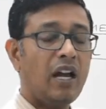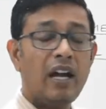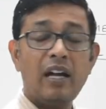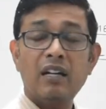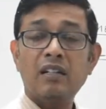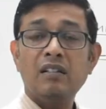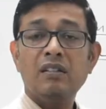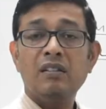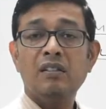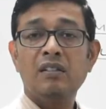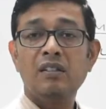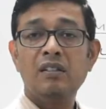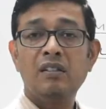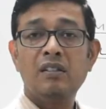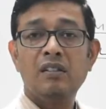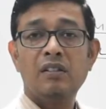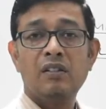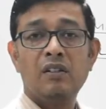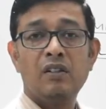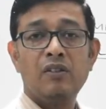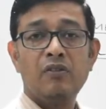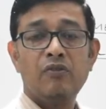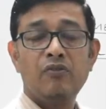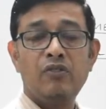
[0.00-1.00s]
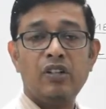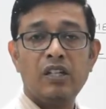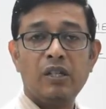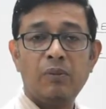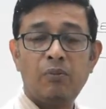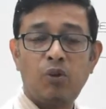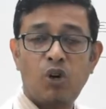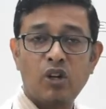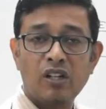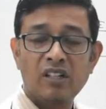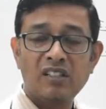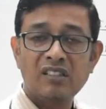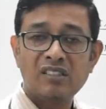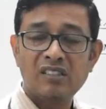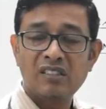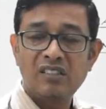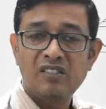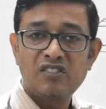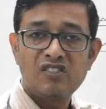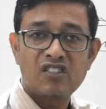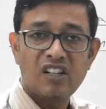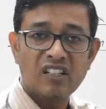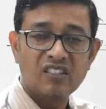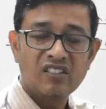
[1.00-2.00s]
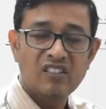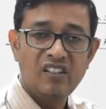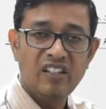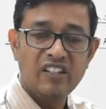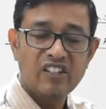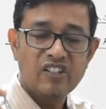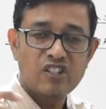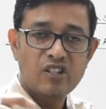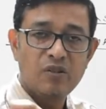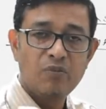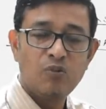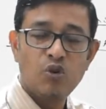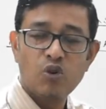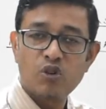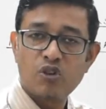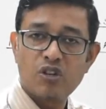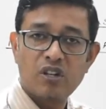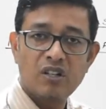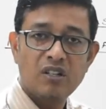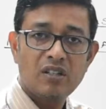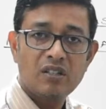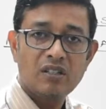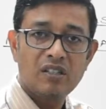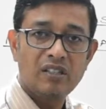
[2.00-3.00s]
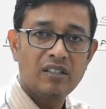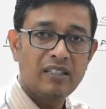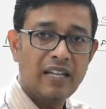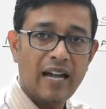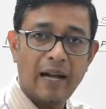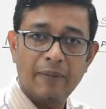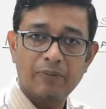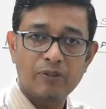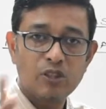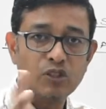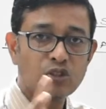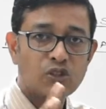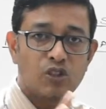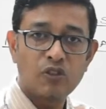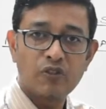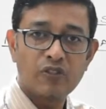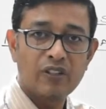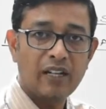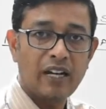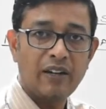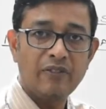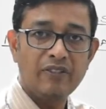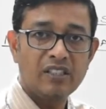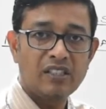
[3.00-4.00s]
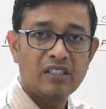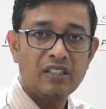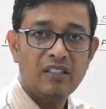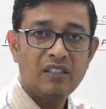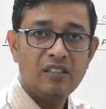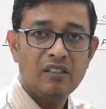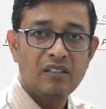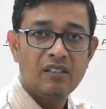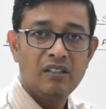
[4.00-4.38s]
And when a body is in translational motion in the absence of gravity,